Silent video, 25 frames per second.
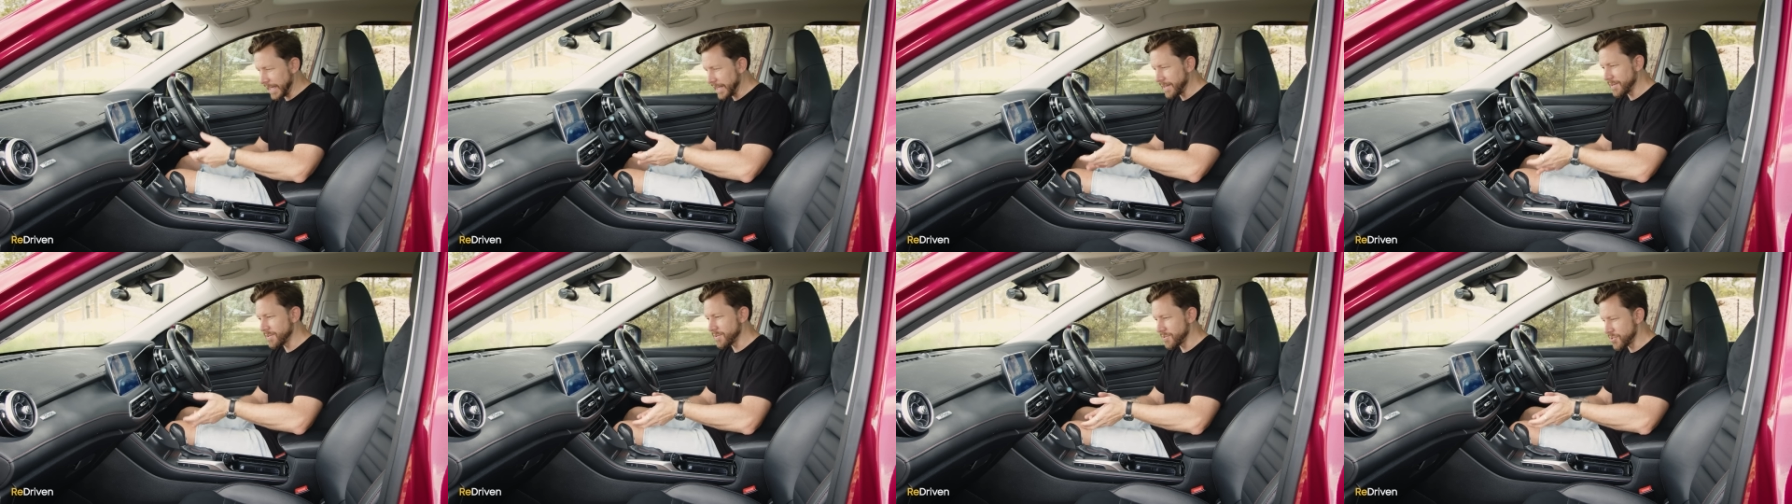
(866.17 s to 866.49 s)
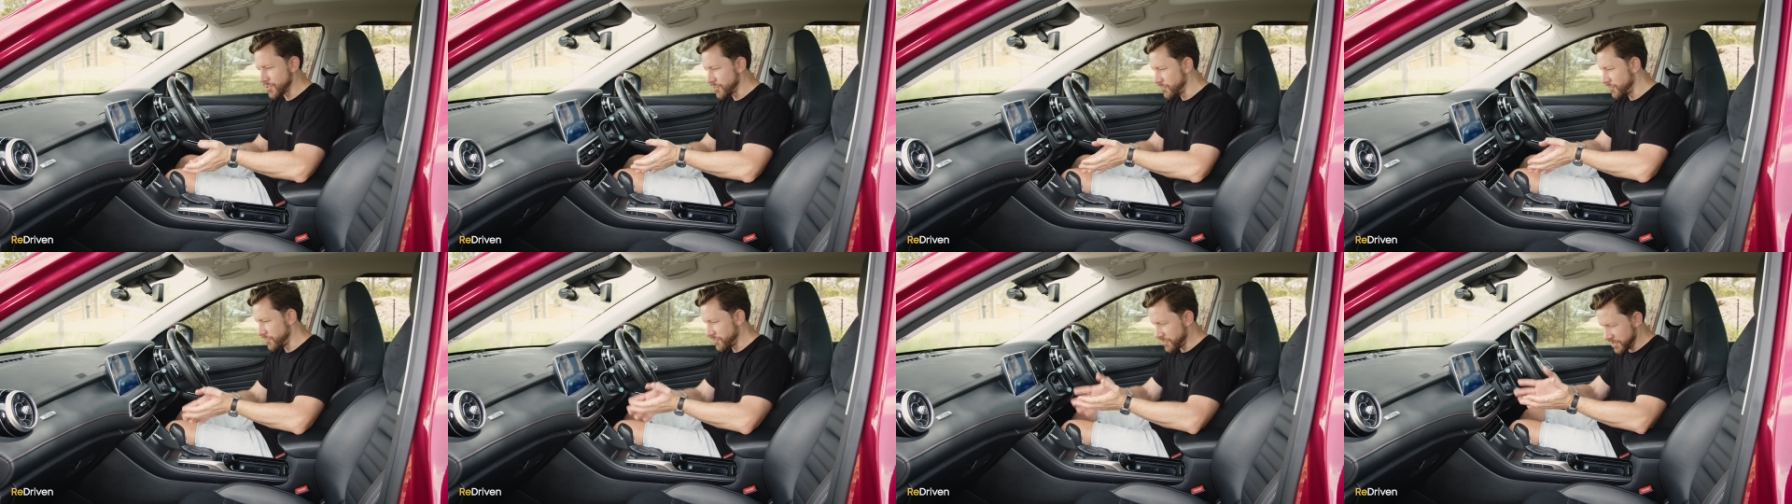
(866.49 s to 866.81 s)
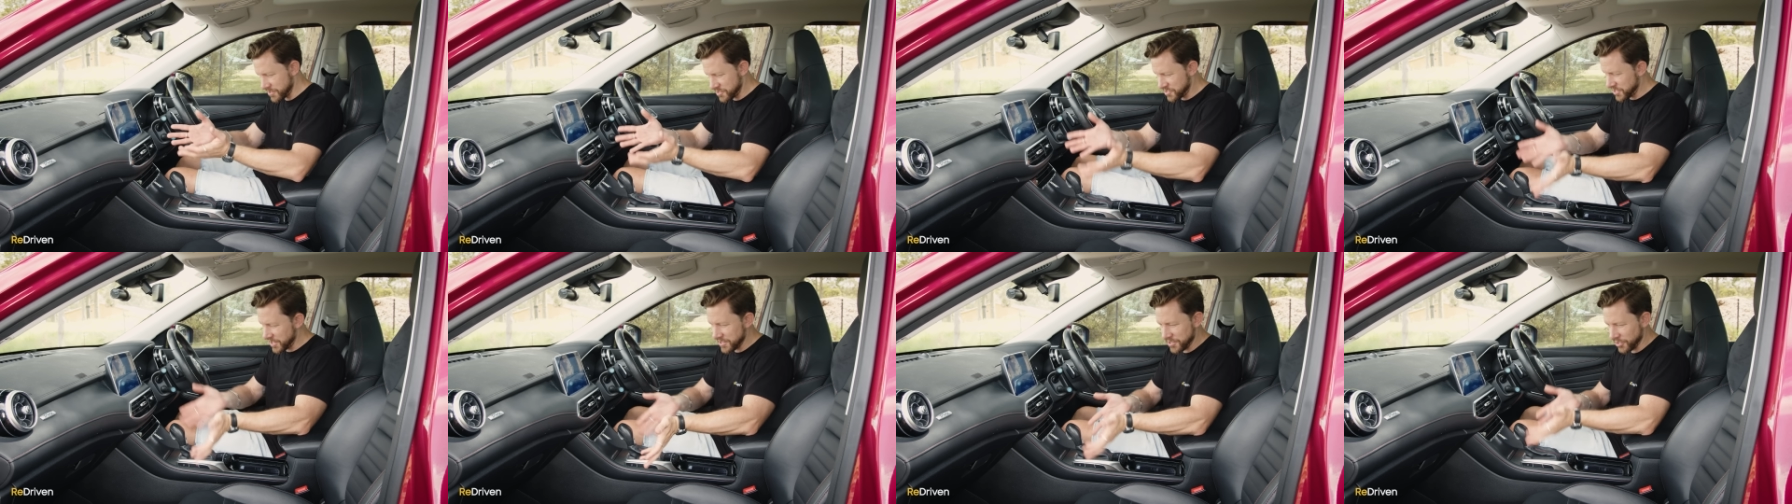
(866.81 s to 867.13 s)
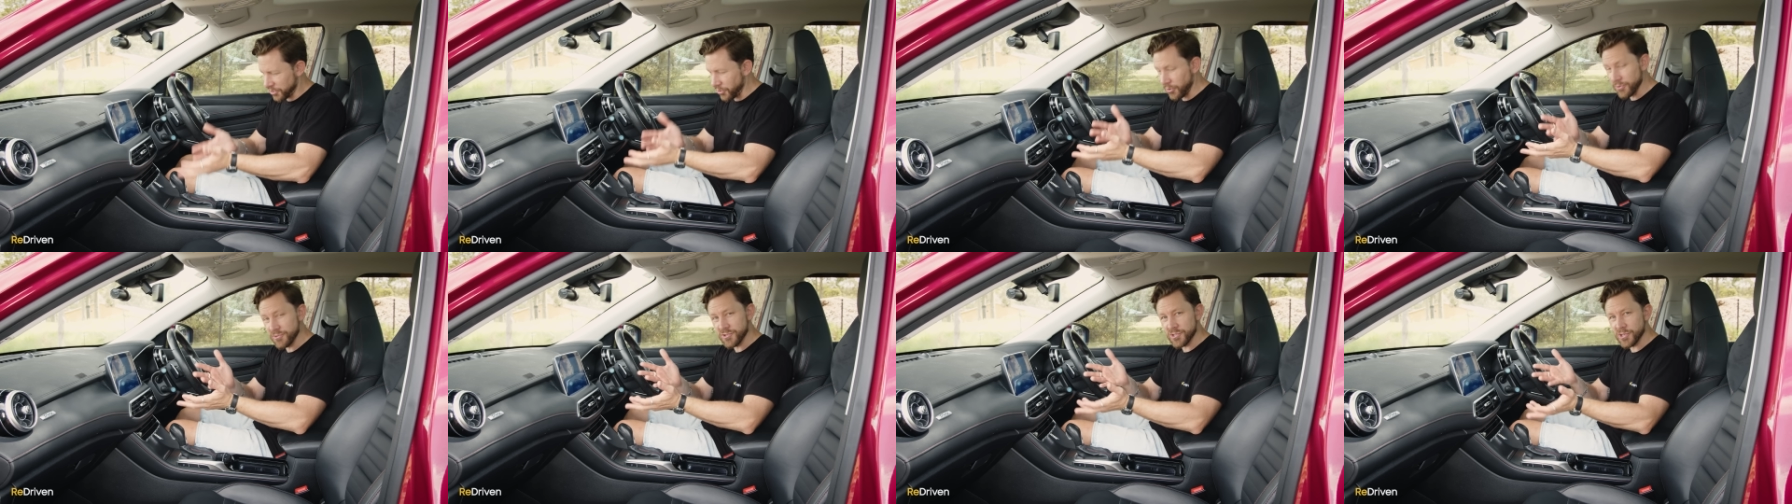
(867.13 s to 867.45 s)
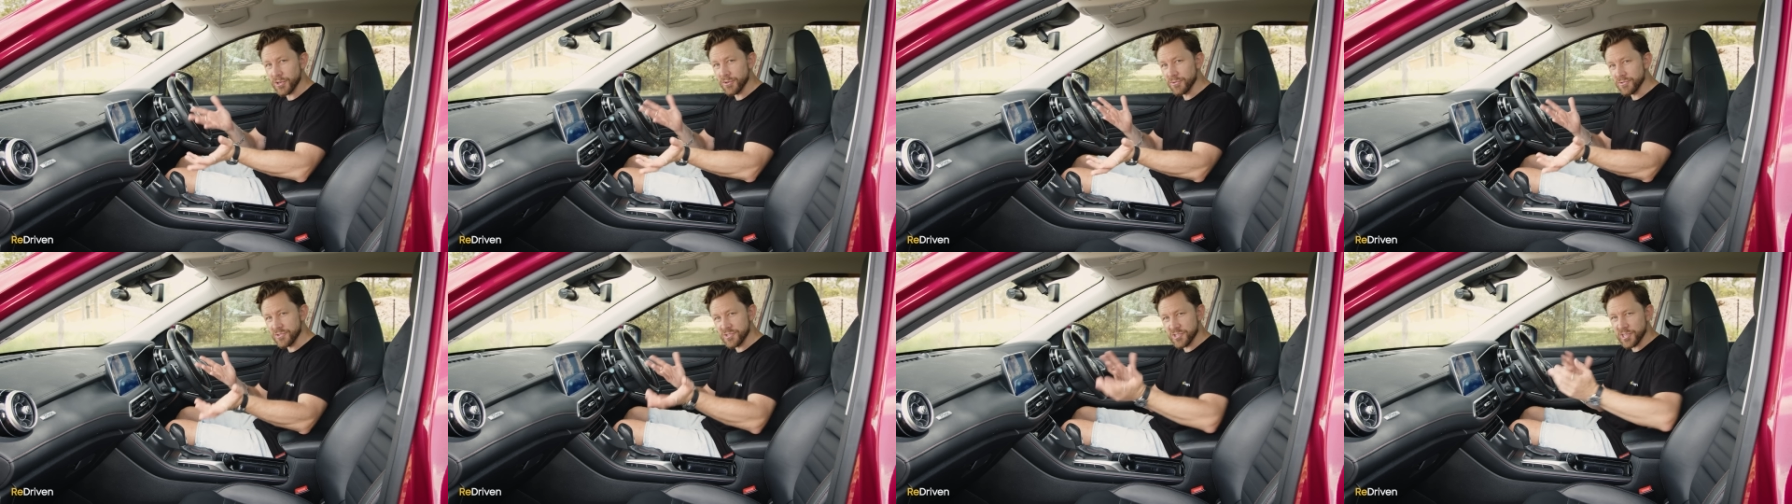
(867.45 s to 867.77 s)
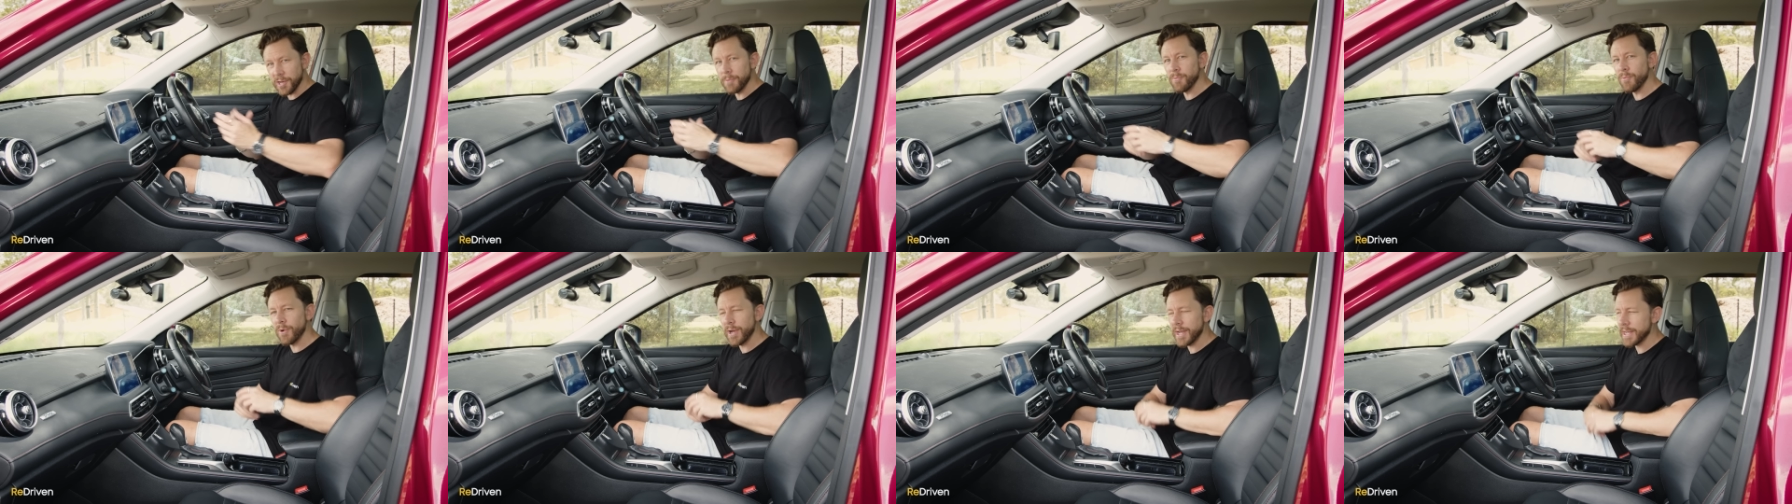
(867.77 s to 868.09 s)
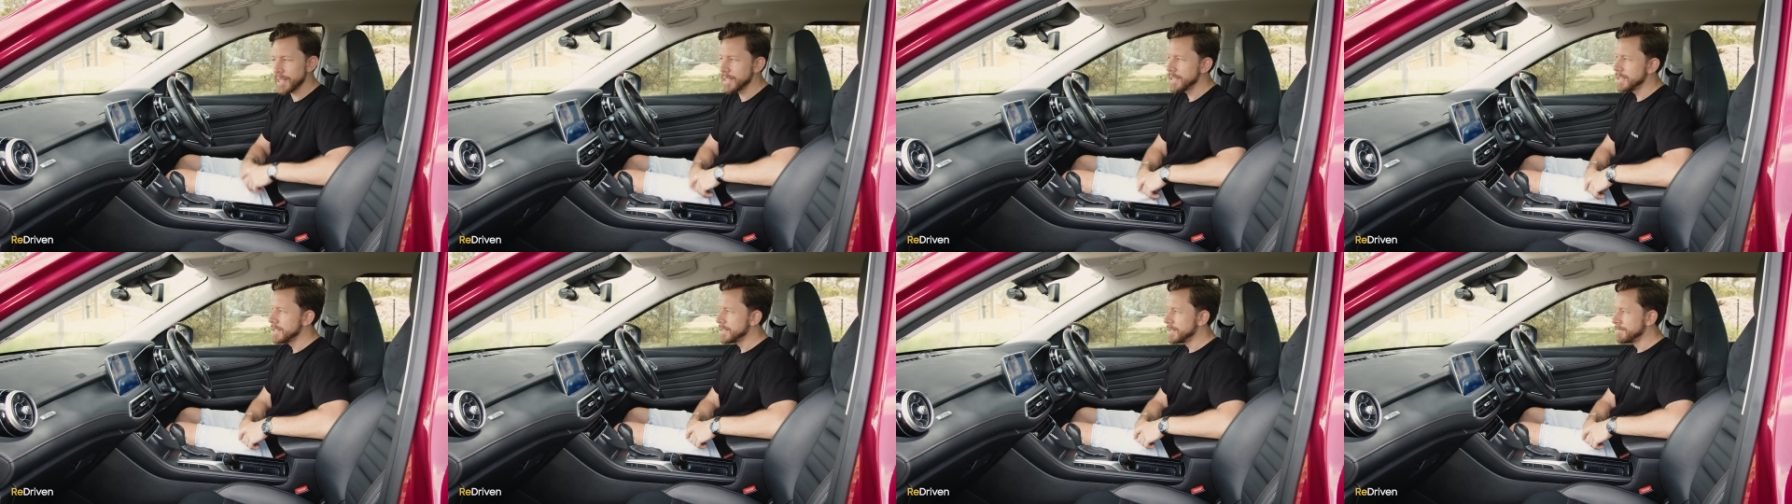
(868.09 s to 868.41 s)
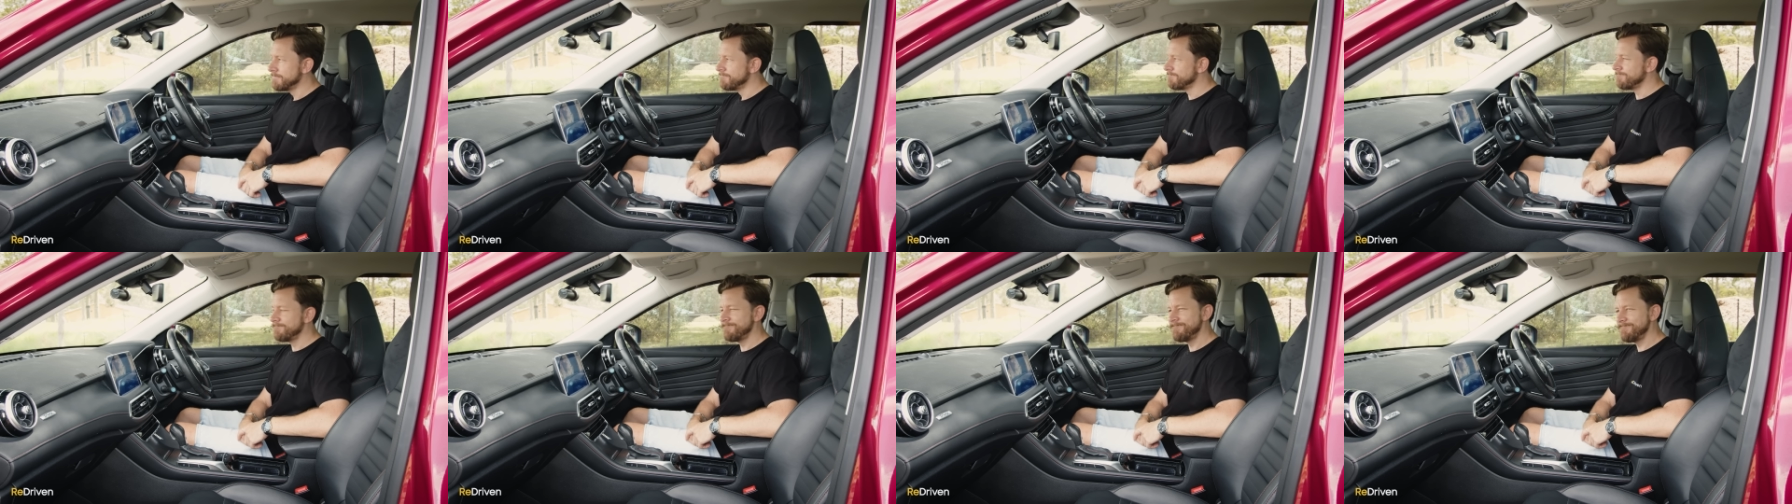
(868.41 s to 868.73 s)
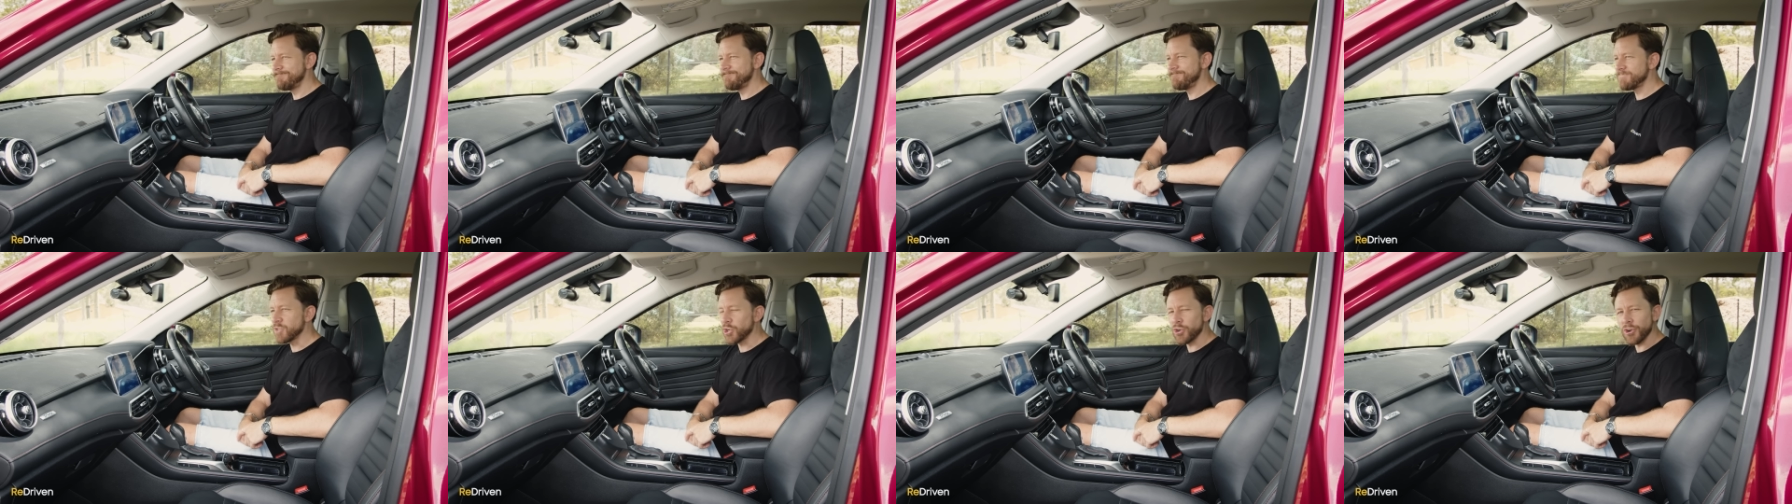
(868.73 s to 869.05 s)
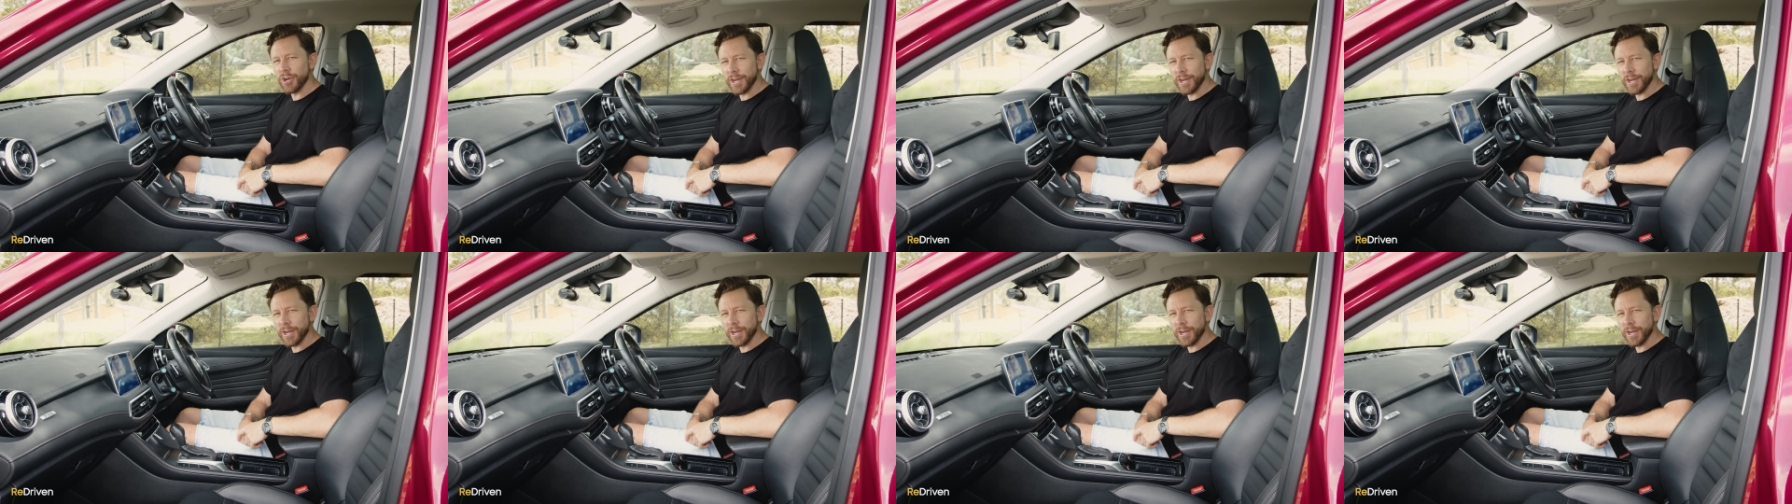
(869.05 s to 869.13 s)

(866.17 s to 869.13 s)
into the center console somewhere not